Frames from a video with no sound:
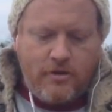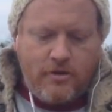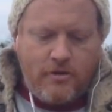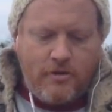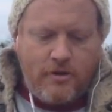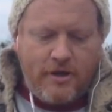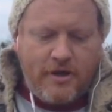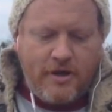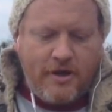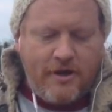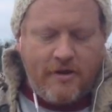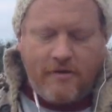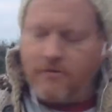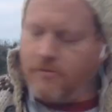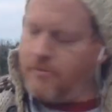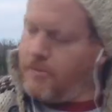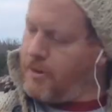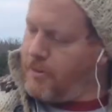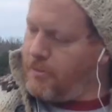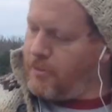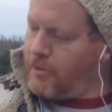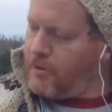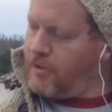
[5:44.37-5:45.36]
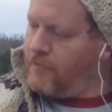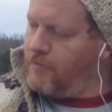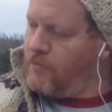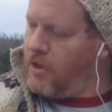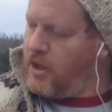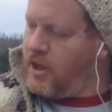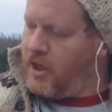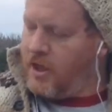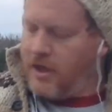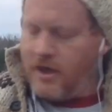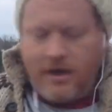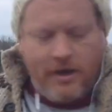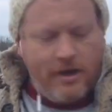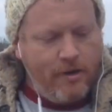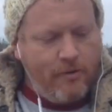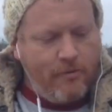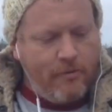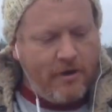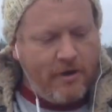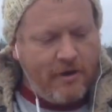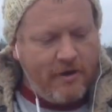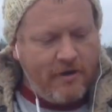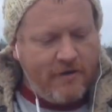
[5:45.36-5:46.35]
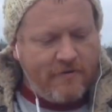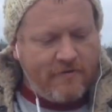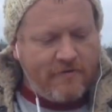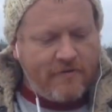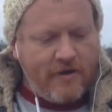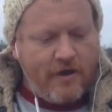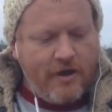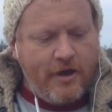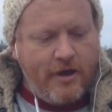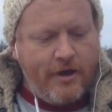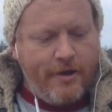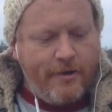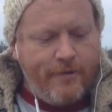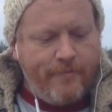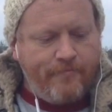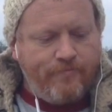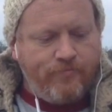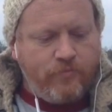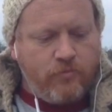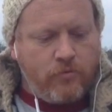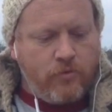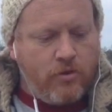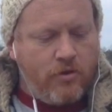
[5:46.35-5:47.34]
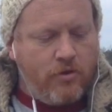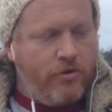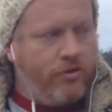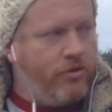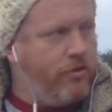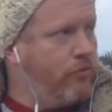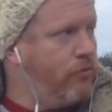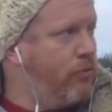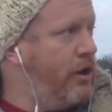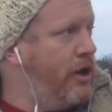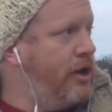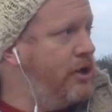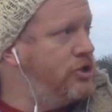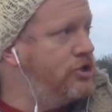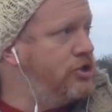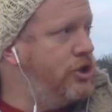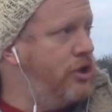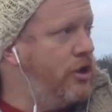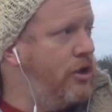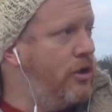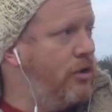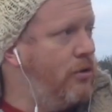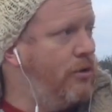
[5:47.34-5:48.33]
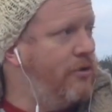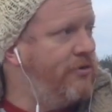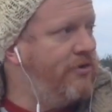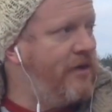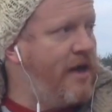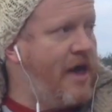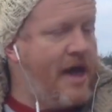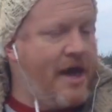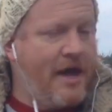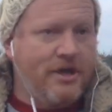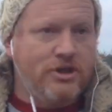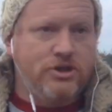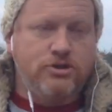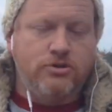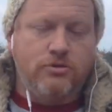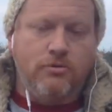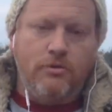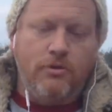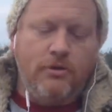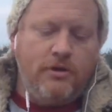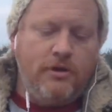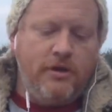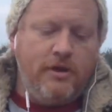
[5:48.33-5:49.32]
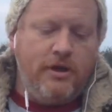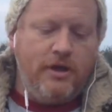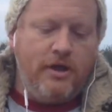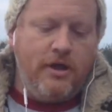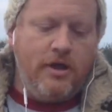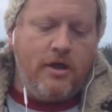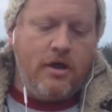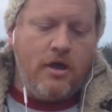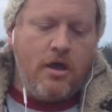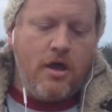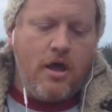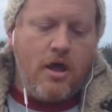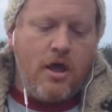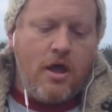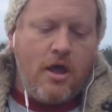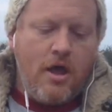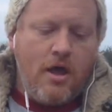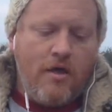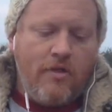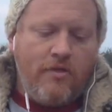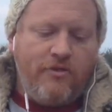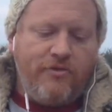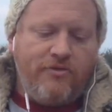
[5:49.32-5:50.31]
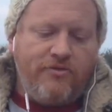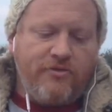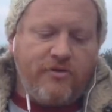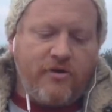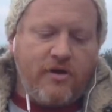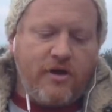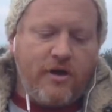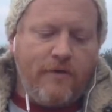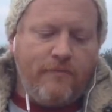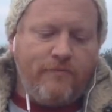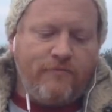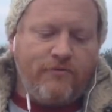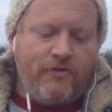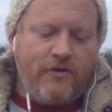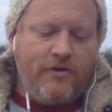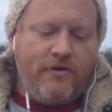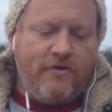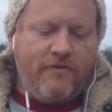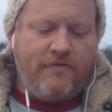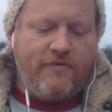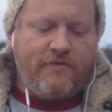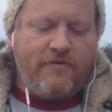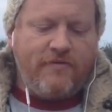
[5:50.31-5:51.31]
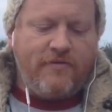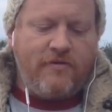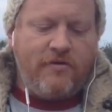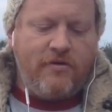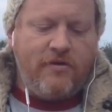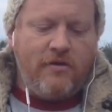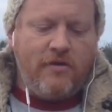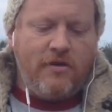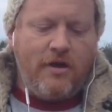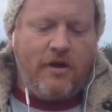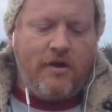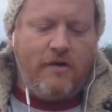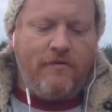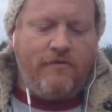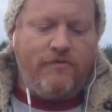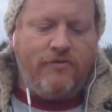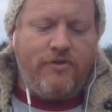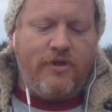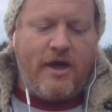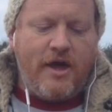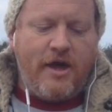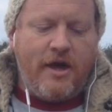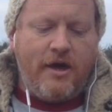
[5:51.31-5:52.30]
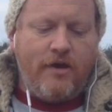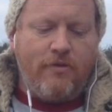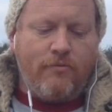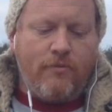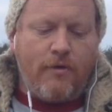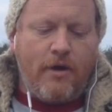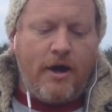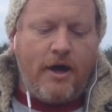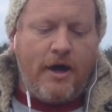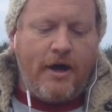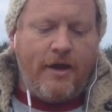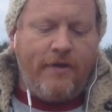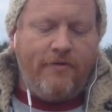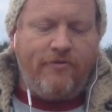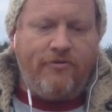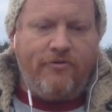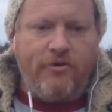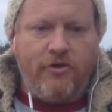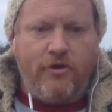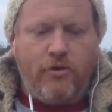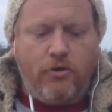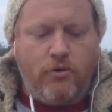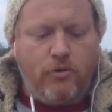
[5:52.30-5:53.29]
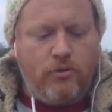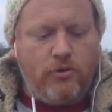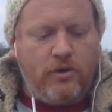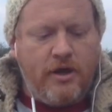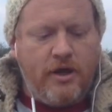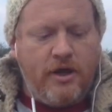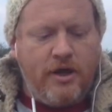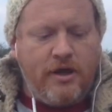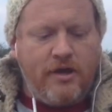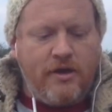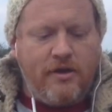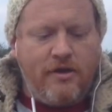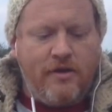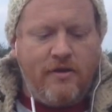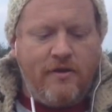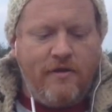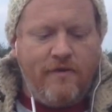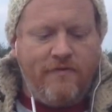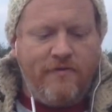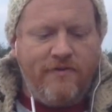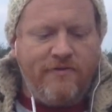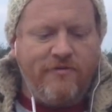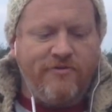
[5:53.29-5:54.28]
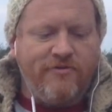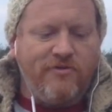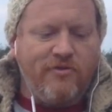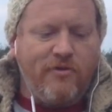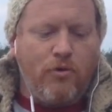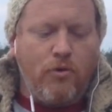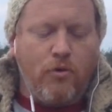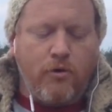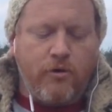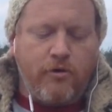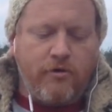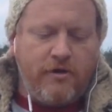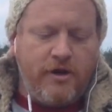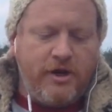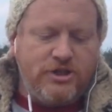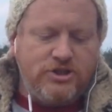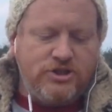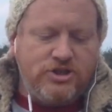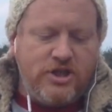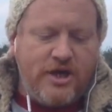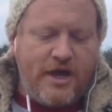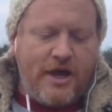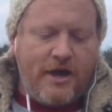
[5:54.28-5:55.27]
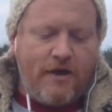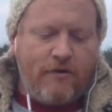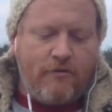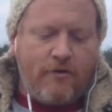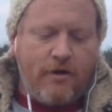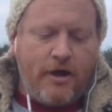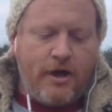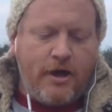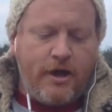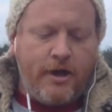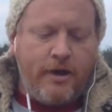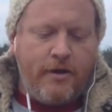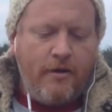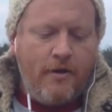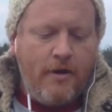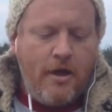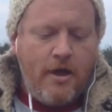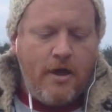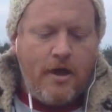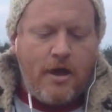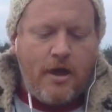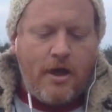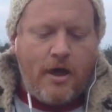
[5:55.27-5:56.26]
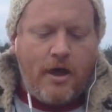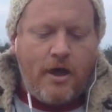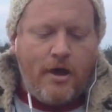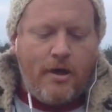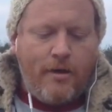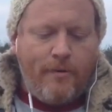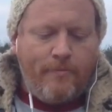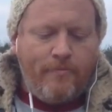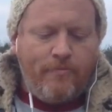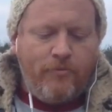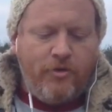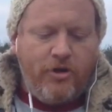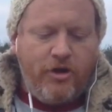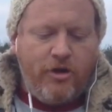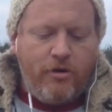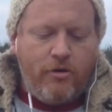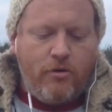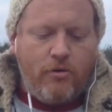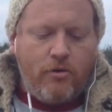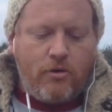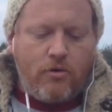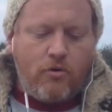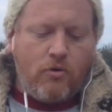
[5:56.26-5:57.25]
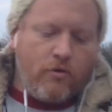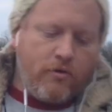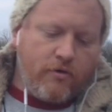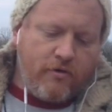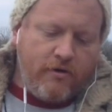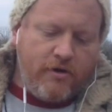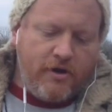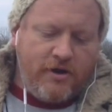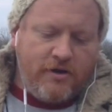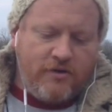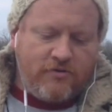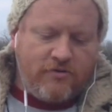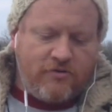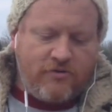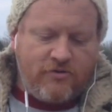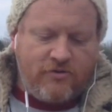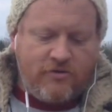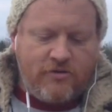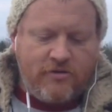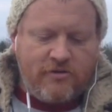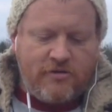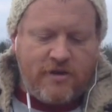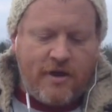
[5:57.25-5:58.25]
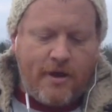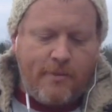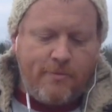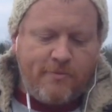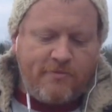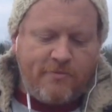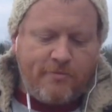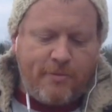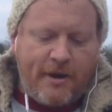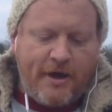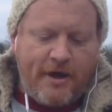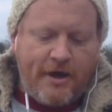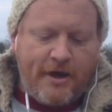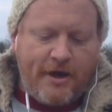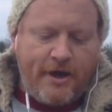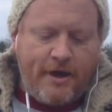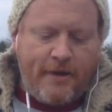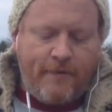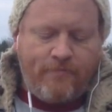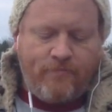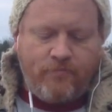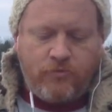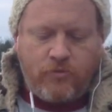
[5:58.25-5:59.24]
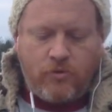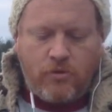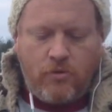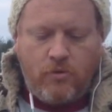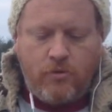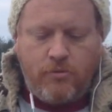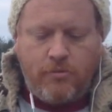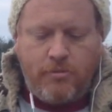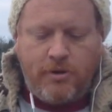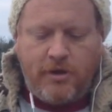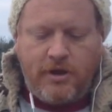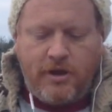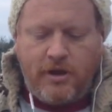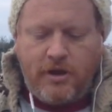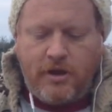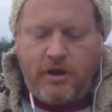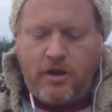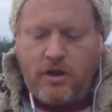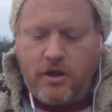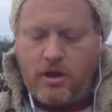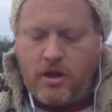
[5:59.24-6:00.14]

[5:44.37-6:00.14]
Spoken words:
I can't remember. Anyways, the ratio is actually the circumference of that rod. So like if this is a 1/4 inch dowel rod, you know, a 1/4 inch times pi would be